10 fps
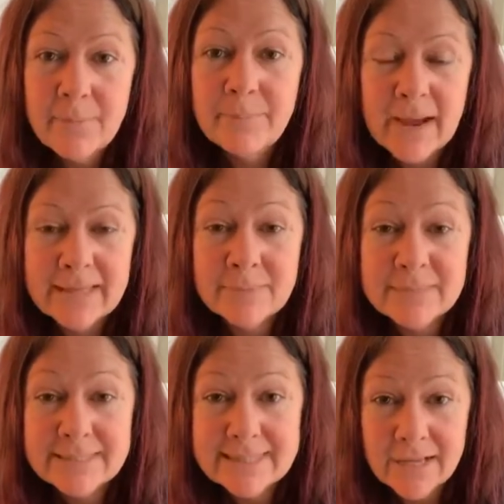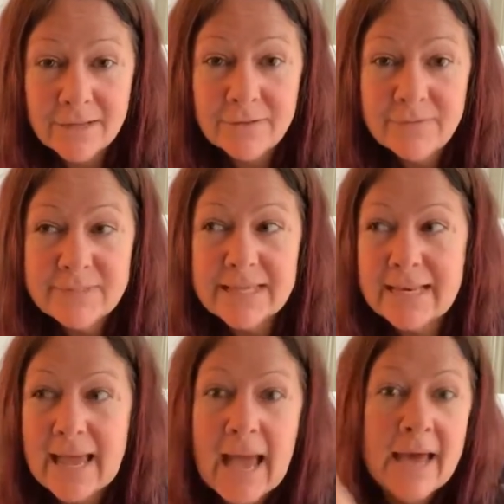by themselves
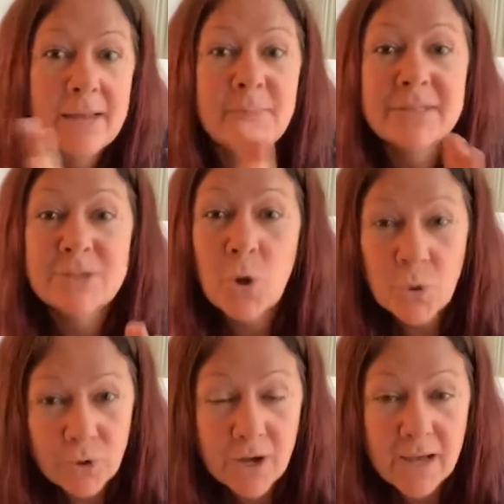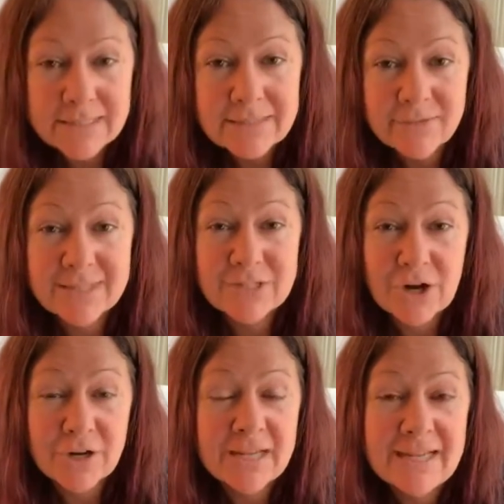and add up the total cost of the
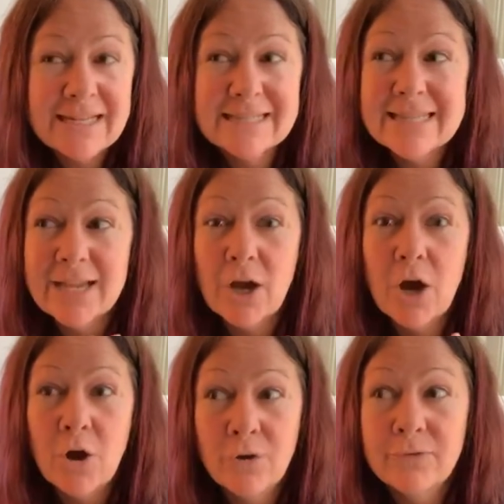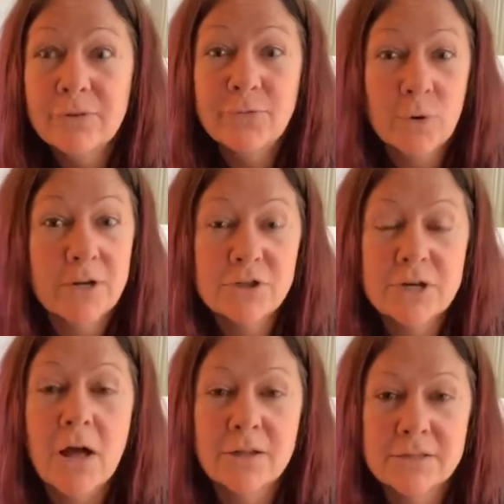starter kit, it's like over
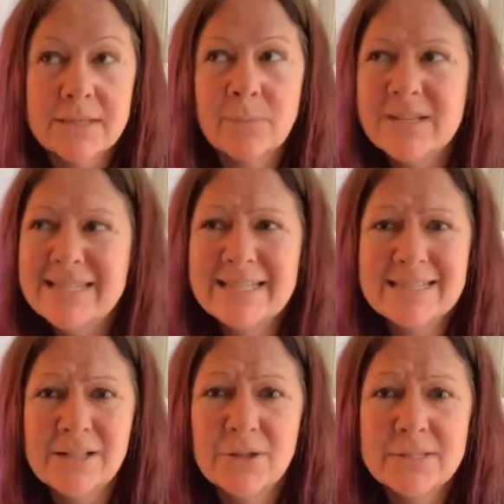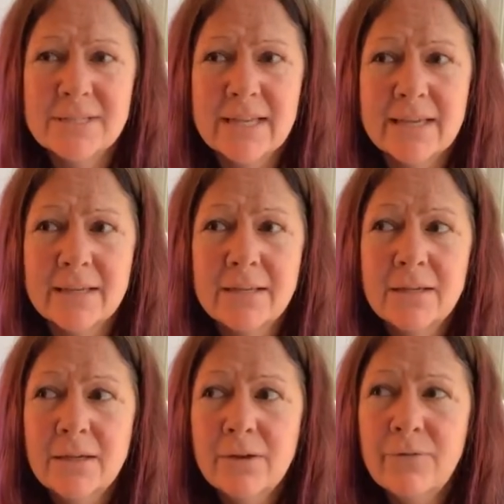$400. I want to say it's close to like
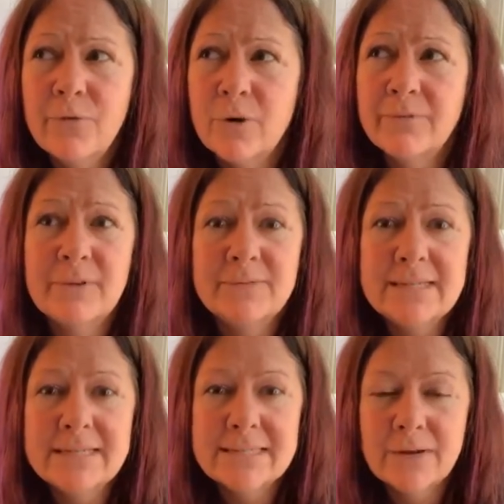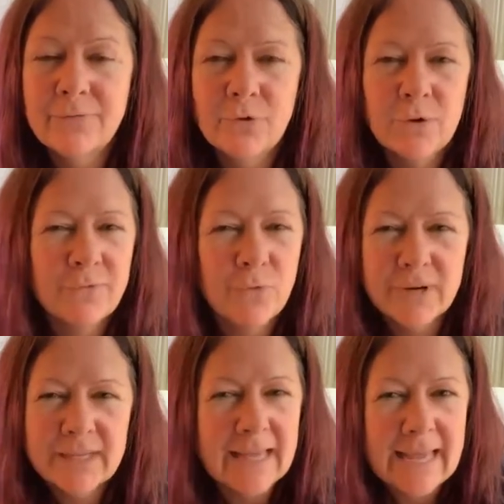$450. It's like
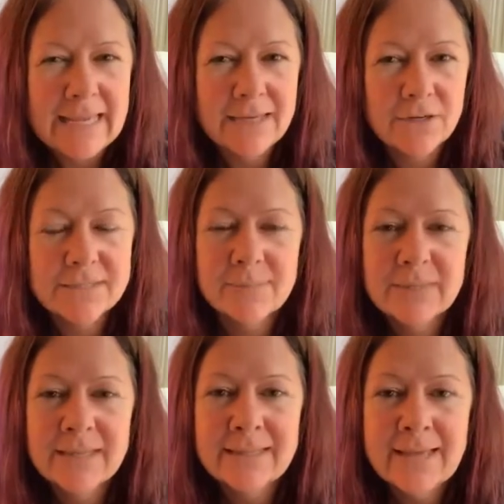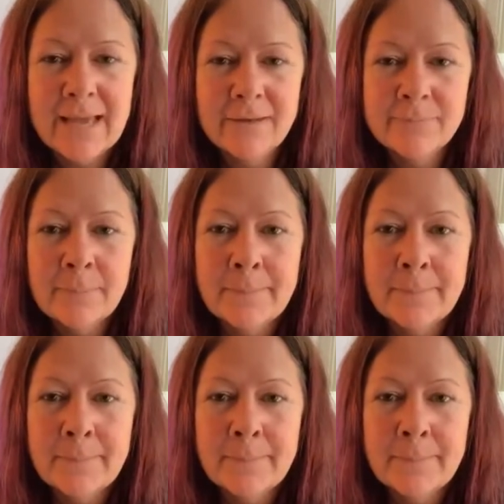$448 or something like that.